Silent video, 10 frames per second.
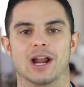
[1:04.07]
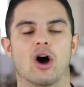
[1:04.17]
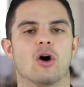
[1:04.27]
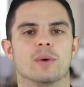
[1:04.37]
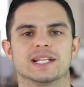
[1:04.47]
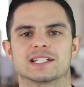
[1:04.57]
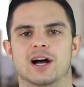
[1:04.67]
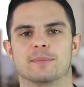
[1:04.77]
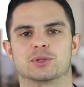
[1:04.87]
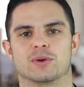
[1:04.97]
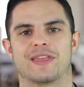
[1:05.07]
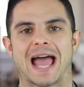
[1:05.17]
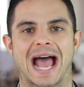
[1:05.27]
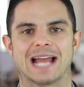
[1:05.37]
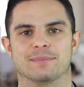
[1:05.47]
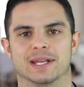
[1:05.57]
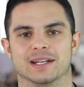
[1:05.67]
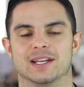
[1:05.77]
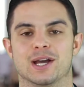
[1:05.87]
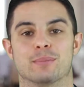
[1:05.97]
It always comes with
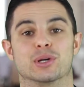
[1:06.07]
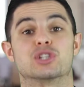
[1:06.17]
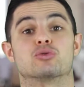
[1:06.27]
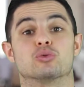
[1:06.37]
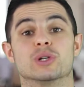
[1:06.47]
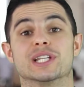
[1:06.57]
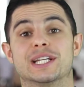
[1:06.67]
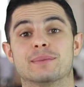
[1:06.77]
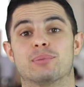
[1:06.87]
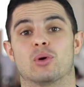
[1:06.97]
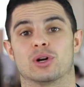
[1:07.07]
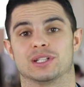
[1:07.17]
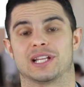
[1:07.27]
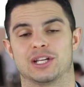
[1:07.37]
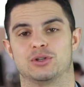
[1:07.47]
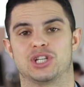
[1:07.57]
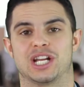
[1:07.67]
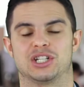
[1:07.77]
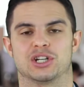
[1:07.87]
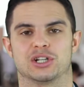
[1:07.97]
admin, but it's really important that you
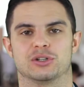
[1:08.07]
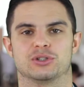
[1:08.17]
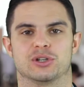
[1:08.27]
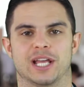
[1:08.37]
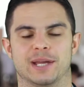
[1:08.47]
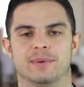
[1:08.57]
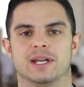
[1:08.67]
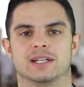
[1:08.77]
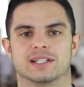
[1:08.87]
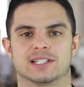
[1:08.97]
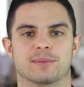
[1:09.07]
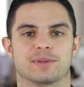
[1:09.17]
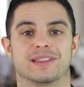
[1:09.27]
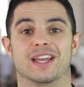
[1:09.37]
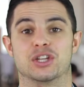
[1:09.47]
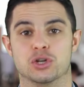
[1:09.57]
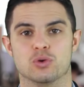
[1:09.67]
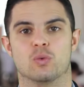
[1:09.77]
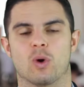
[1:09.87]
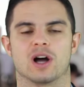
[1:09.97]
change your username to something that
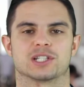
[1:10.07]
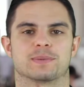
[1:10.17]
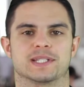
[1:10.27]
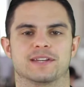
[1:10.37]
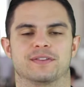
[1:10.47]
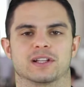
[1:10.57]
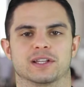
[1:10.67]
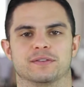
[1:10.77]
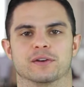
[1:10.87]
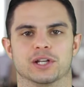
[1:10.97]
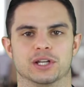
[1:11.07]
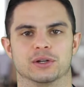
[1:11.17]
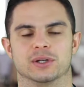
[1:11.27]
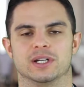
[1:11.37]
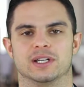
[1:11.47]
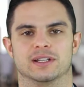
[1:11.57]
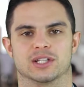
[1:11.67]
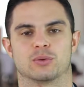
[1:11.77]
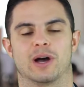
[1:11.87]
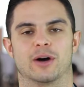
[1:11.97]
you want specifically for you.
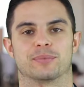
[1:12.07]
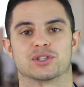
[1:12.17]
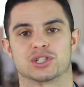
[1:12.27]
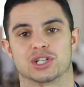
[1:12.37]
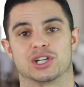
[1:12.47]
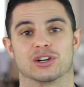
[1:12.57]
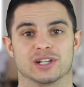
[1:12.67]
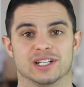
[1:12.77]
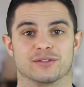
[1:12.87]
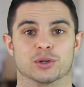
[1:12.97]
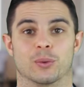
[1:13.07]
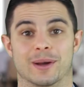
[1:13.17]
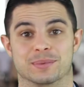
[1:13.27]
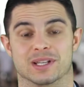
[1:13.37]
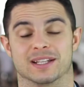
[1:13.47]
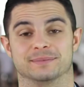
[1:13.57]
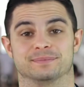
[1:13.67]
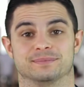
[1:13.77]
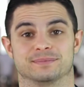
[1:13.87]
This will help the security of your website.